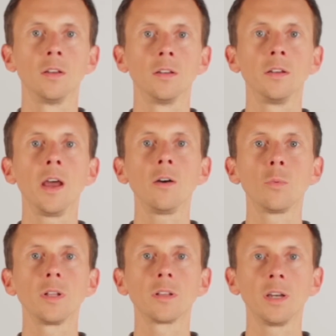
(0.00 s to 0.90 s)
Now
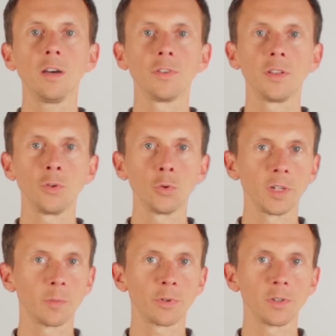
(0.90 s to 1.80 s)
we'll cover the
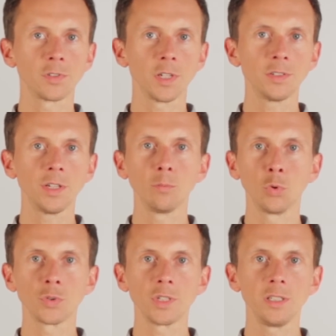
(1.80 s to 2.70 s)
audit process in
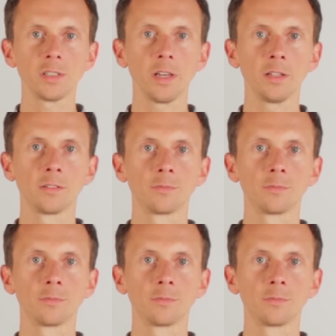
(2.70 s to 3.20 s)
more detail.